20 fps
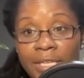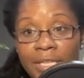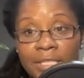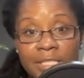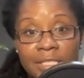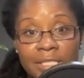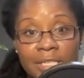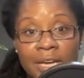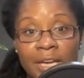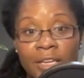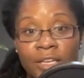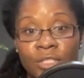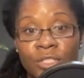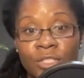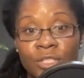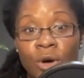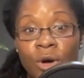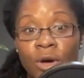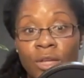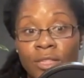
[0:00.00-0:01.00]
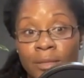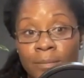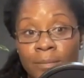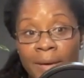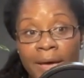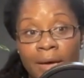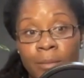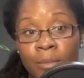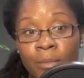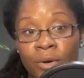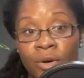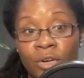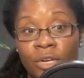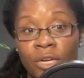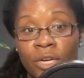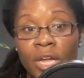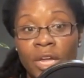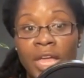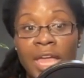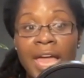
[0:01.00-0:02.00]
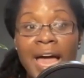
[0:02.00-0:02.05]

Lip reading: and desires on the back burner.